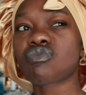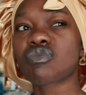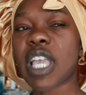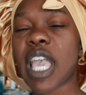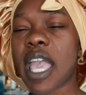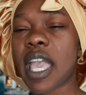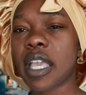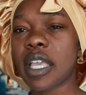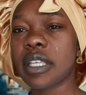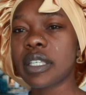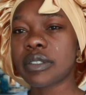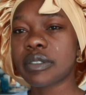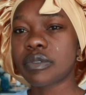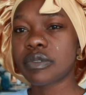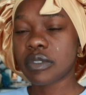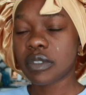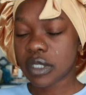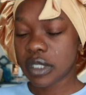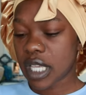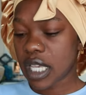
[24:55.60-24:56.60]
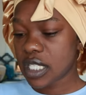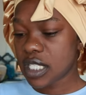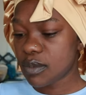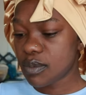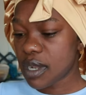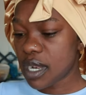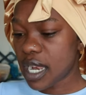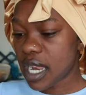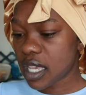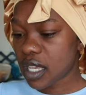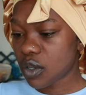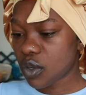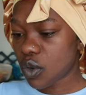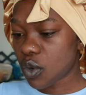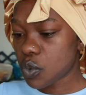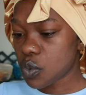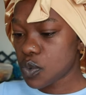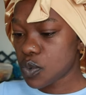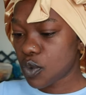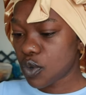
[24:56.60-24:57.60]
Okay, that smells like
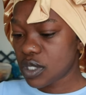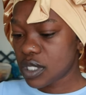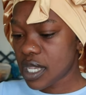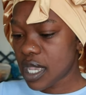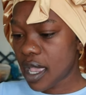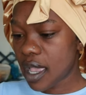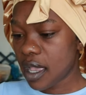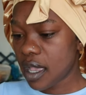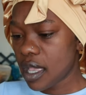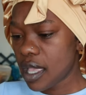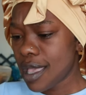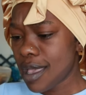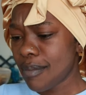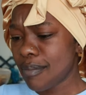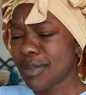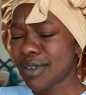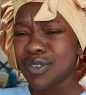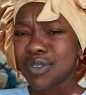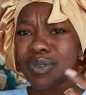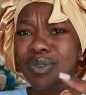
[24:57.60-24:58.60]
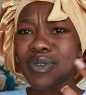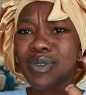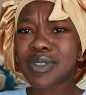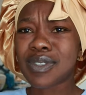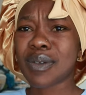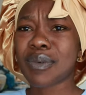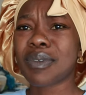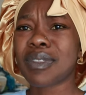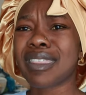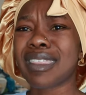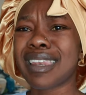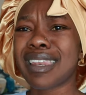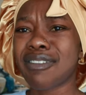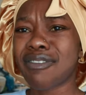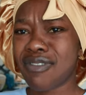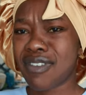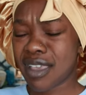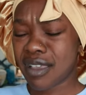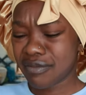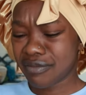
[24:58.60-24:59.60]
rose water, but rose water with
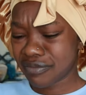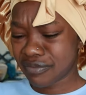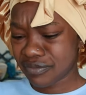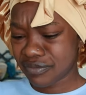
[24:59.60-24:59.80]
Nivea.